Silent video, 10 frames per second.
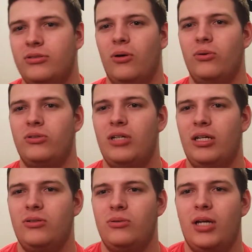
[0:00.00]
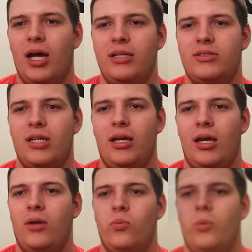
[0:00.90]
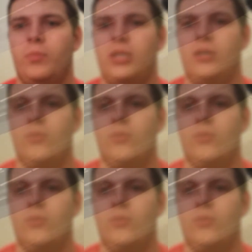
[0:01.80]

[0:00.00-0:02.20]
So stay tuned, guys, and we'll be